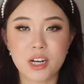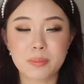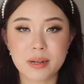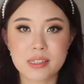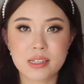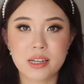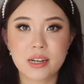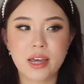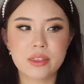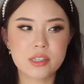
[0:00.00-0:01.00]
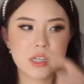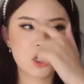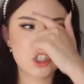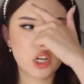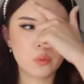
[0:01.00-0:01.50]
on my skin, and the
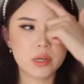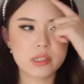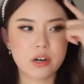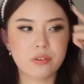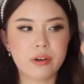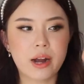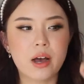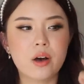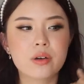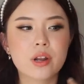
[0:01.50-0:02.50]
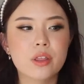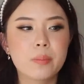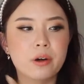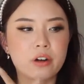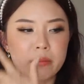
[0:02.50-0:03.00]
texture was around the
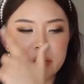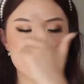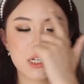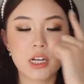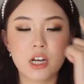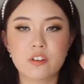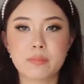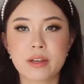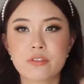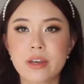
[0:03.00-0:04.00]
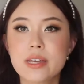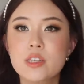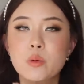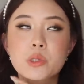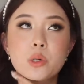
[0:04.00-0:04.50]
perimeter of my
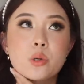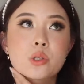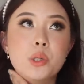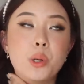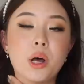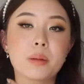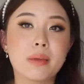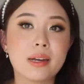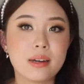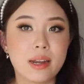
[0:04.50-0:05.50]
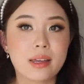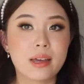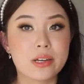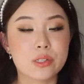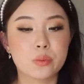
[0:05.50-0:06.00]
face. It was also on my neck
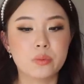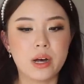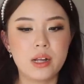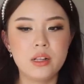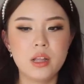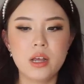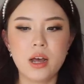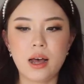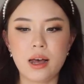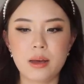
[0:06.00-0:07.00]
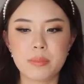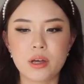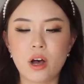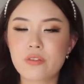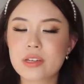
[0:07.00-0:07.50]
as well.
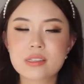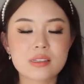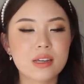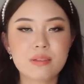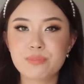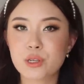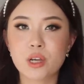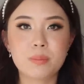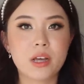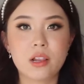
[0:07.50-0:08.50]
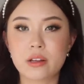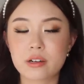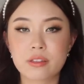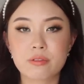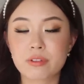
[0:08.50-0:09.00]
Obviously, there could be a lot
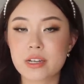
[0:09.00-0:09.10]
of